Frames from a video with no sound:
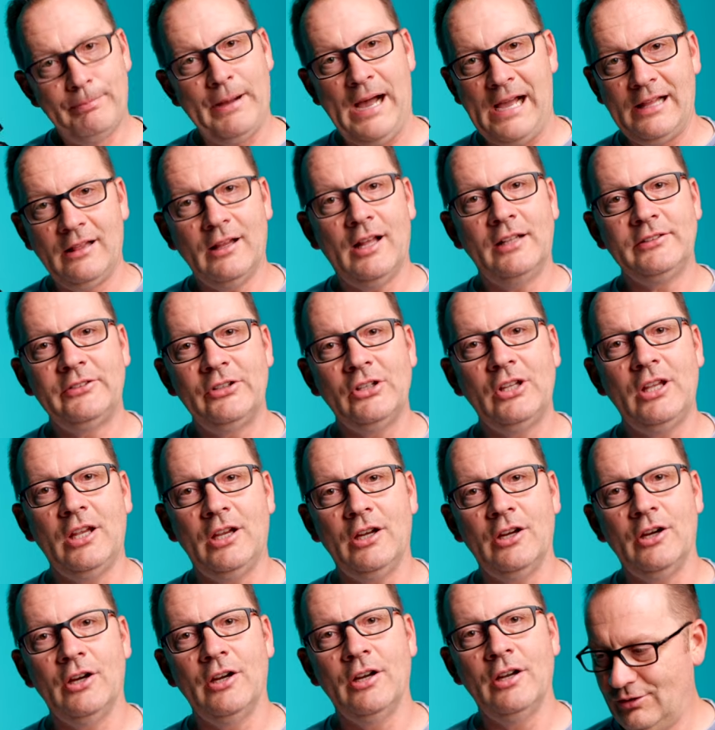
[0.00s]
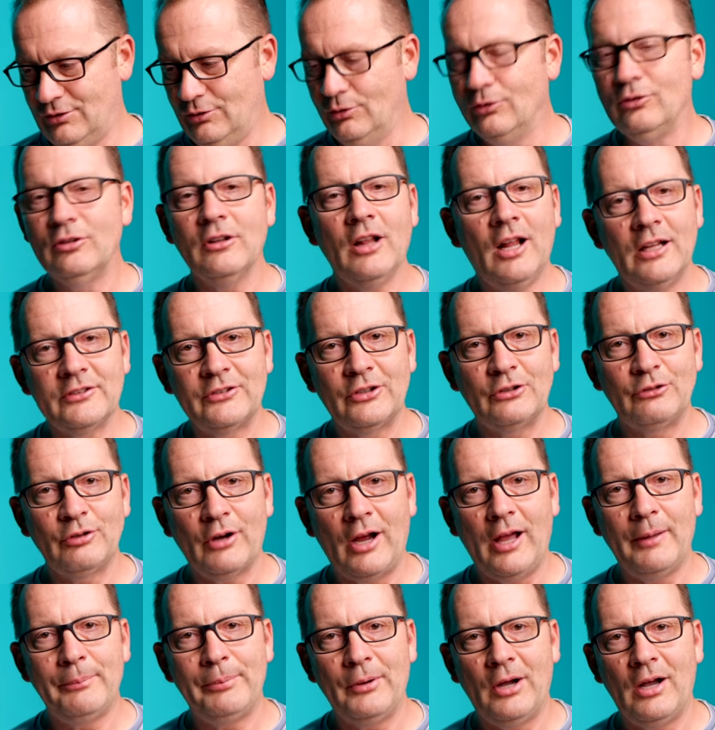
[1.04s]
buy lots of gear, use lots of
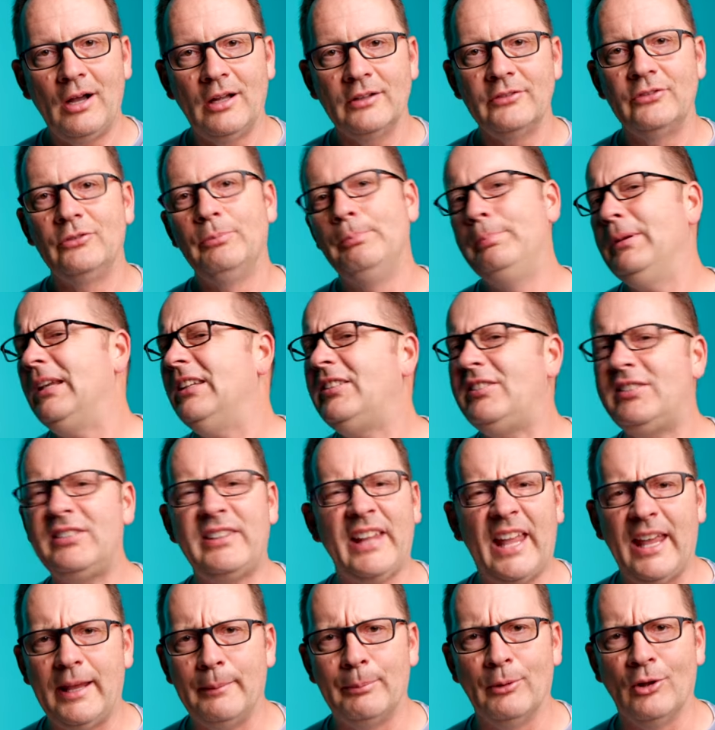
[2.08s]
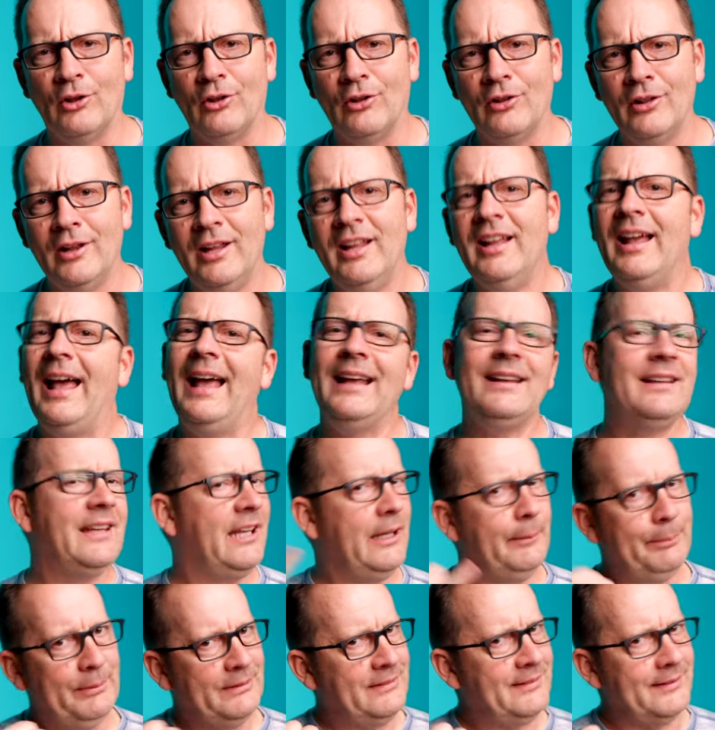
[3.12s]
tripods, be stable, and
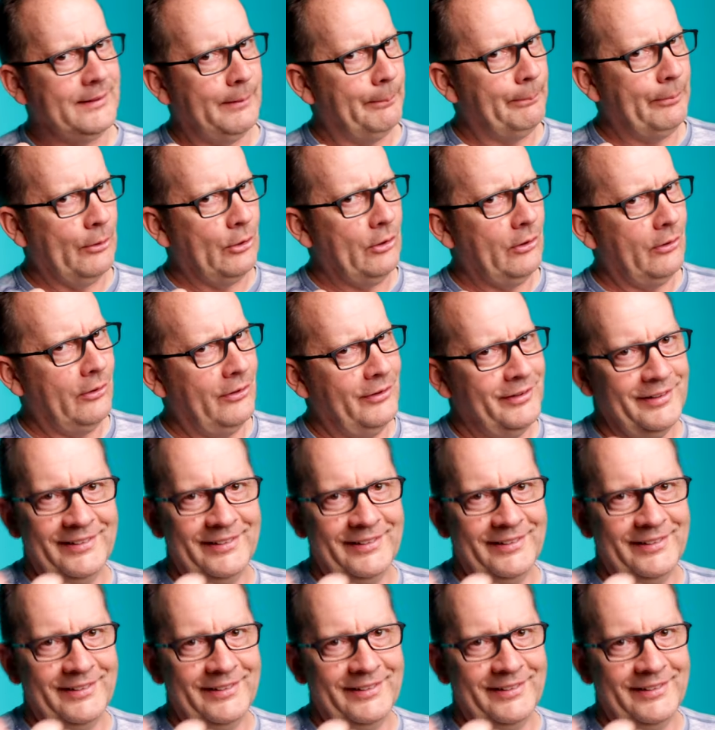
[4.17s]
keep it simple.